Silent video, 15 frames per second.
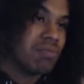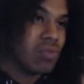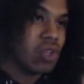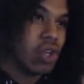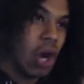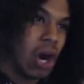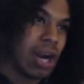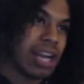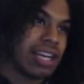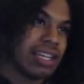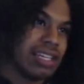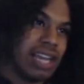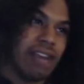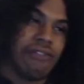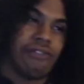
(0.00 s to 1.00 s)
Garnet
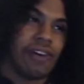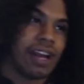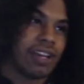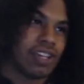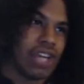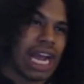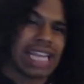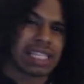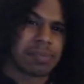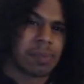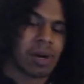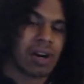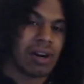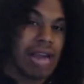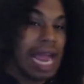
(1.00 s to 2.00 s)
did fight
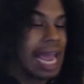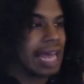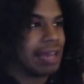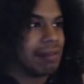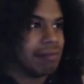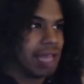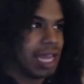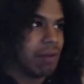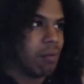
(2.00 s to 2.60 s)
Jasper and they